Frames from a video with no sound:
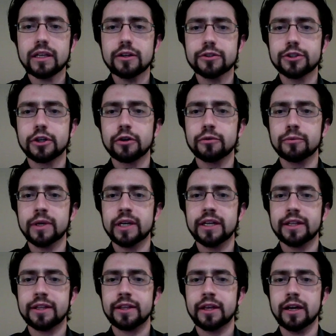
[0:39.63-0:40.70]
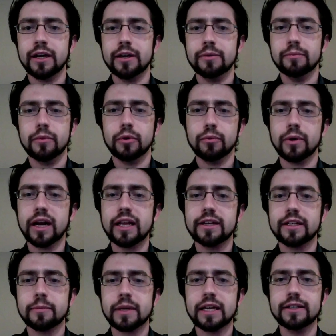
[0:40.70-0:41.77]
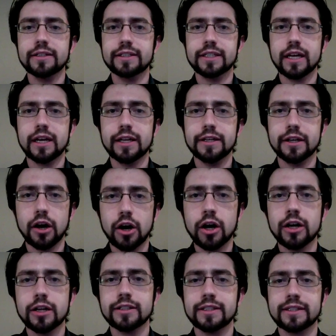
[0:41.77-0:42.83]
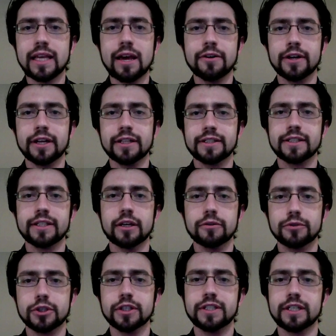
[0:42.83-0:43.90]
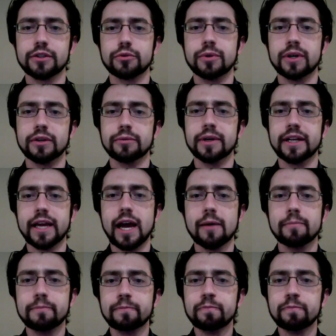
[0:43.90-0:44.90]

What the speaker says: I'll start with what I ended up getting done on Saturday itself, just as a quick recap.